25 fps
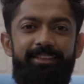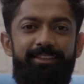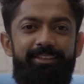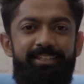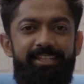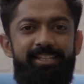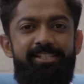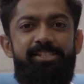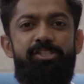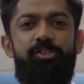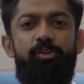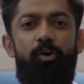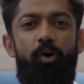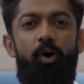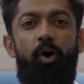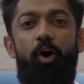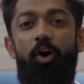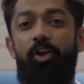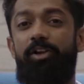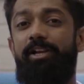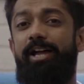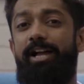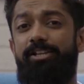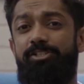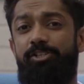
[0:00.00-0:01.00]
This
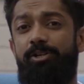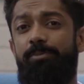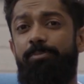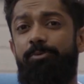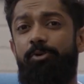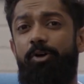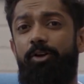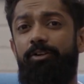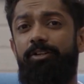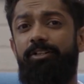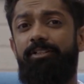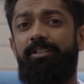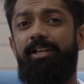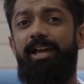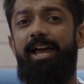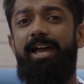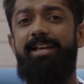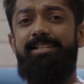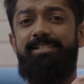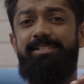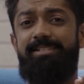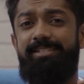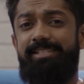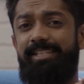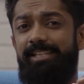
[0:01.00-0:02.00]
all-natural product
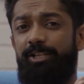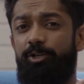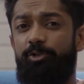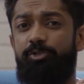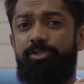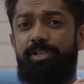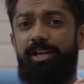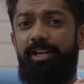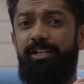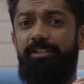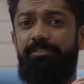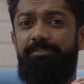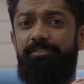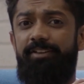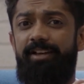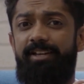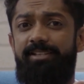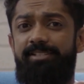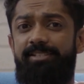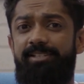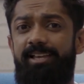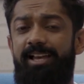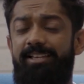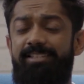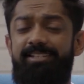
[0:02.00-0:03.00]
has zero side
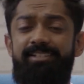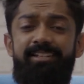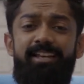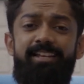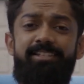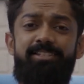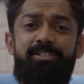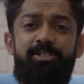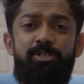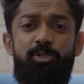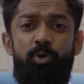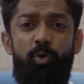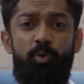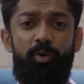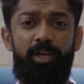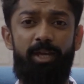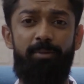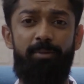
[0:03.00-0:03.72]
effects as it has no